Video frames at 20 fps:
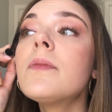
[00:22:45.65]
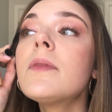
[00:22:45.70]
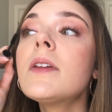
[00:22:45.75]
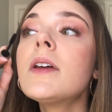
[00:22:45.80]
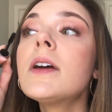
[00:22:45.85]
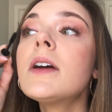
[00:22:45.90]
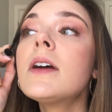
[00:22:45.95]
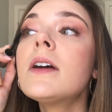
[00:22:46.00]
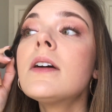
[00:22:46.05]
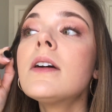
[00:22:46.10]

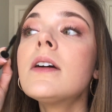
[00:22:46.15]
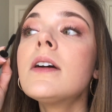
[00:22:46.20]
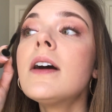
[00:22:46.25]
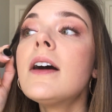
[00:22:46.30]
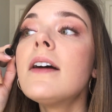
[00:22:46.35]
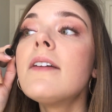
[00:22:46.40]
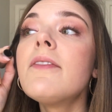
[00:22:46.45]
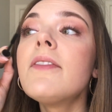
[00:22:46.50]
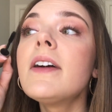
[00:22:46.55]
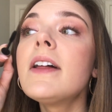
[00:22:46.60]

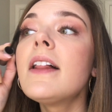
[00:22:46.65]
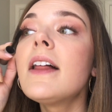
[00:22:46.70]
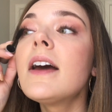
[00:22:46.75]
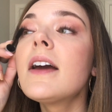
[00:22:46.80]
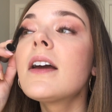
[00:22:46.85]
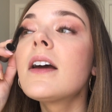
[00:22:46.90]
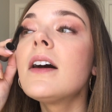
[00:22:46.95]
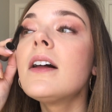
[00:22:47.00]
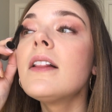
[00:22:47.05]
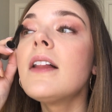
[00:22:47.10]
I feel
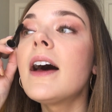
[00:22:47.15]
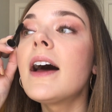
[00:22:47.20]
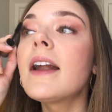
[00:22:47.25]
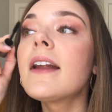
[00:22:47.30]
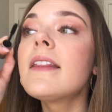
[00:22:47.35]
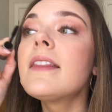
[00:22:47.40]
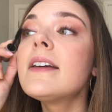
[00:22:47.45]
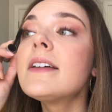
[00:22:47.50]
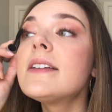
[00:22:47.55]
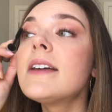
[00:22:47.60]
like a lot
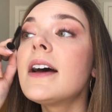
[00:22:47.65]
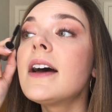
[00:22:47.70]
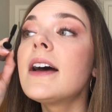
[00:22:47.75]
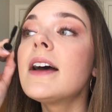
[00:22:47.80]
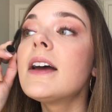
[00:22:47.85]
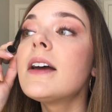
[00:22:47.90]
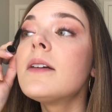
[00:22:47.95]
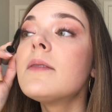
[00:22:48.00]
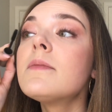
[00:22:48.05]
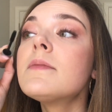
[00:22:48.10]
of the
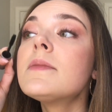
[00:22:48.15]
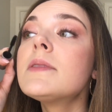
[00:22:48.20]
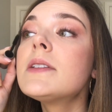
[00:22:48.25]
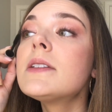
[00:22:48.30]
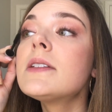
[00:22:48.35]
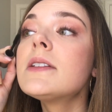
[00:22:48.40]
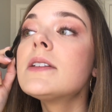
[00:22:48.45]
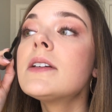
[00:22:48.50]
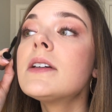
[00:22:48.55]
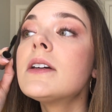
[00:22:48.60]

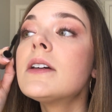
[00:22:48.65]
times